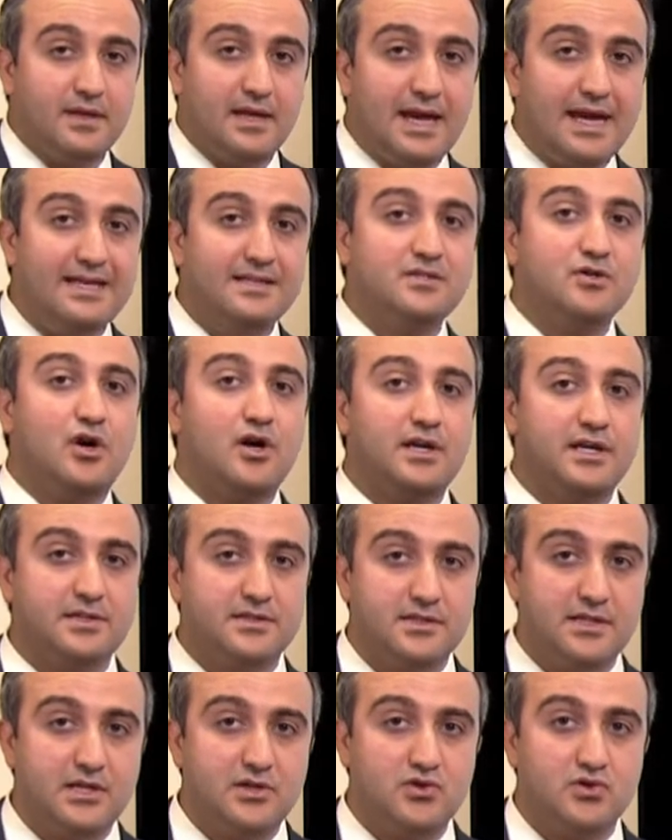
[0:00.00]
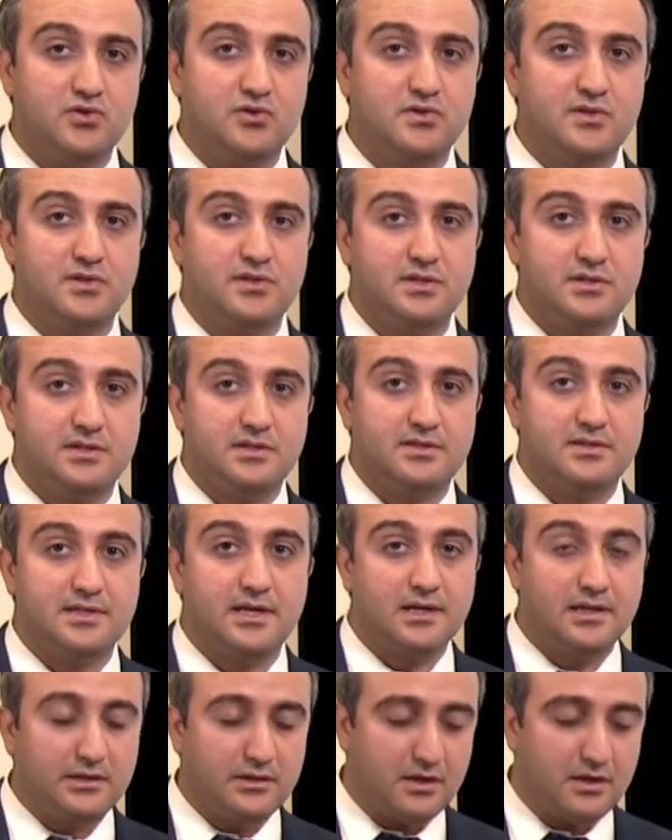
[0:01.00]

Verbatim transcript: atonic seizures, this is a sudden